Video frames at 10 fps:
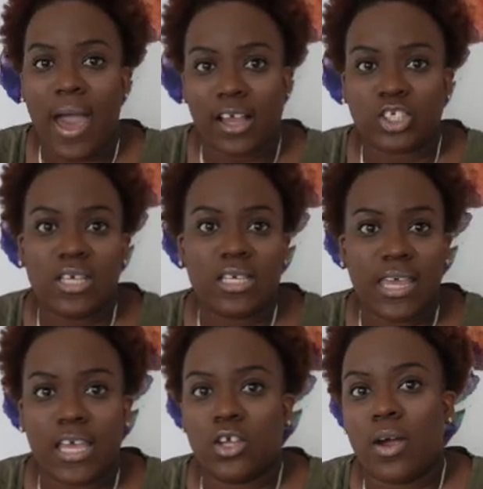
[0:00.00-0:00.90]
actually
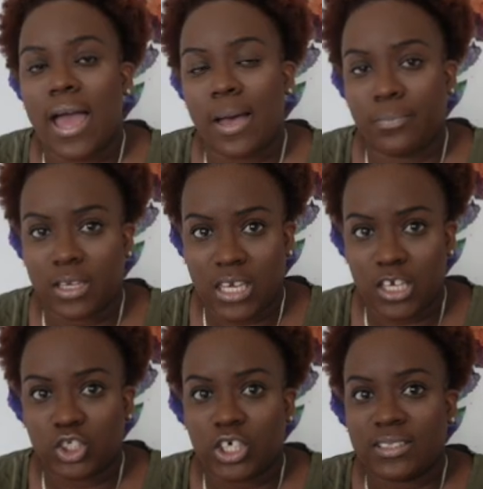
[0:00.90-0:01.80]
get your
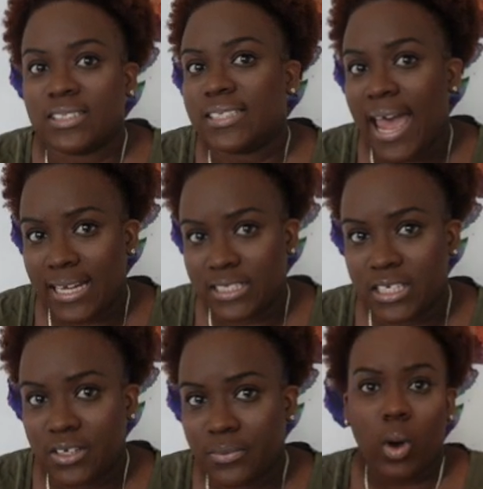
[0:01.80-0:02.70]
application started.